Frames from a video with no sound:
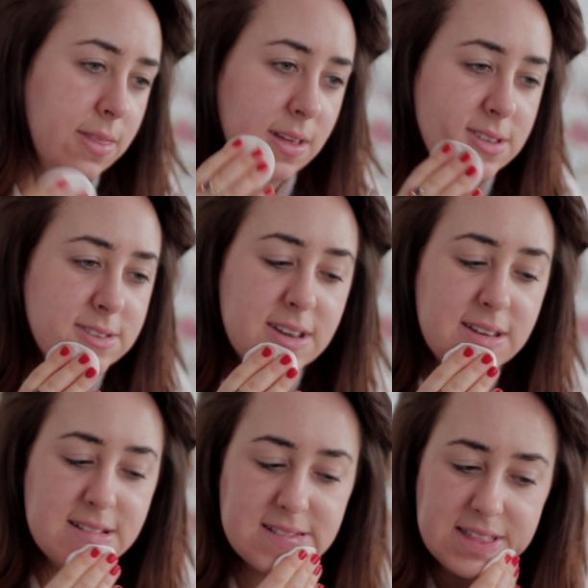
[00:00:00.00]
This
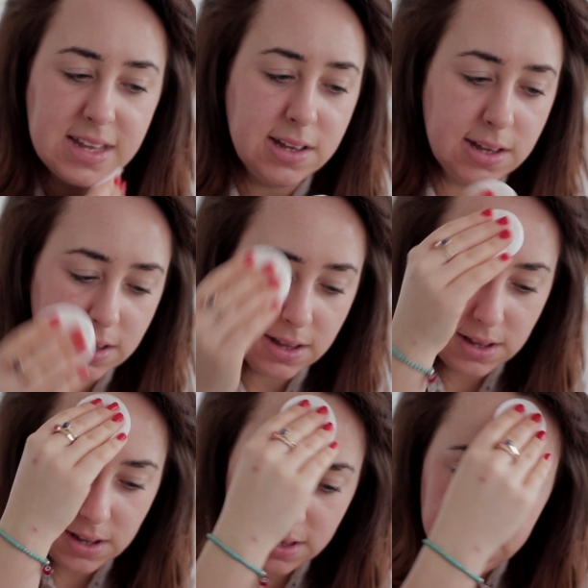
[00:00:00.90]
is the
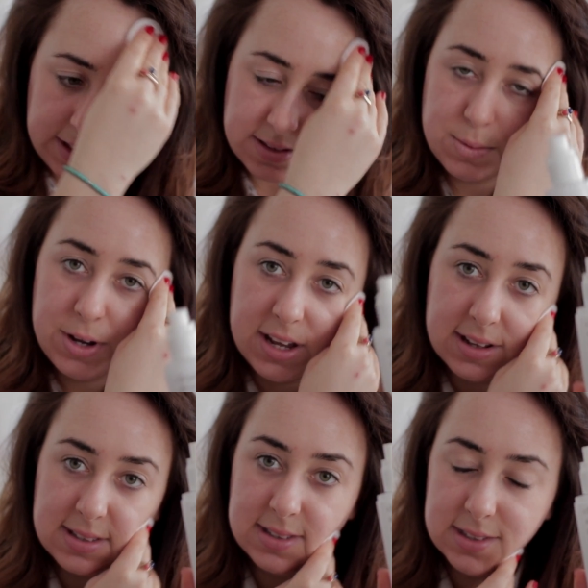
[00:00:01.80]
This
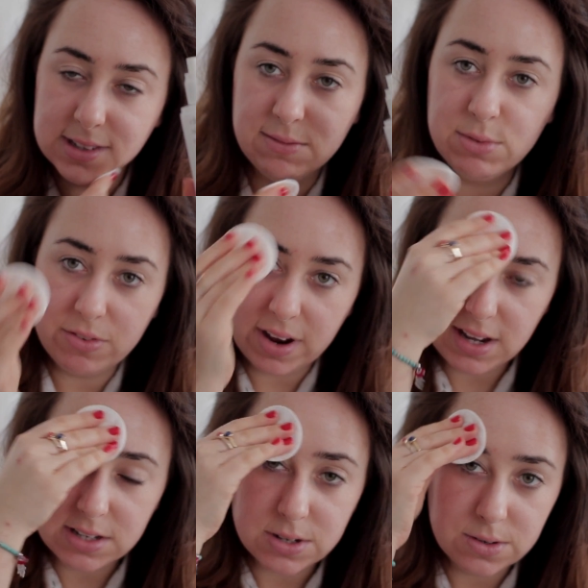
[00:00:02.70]
Works Skin
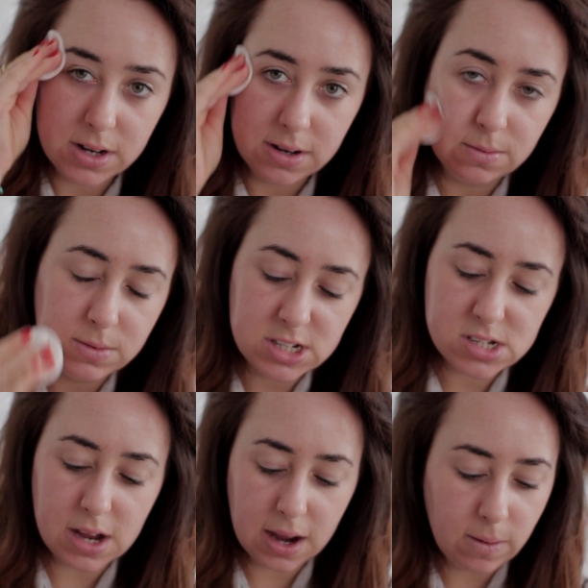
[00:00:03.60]
Refining Toner,
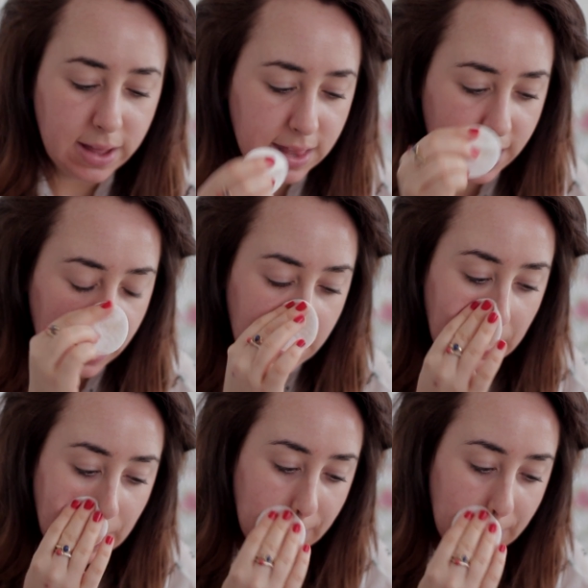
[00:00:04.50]
which I quite like.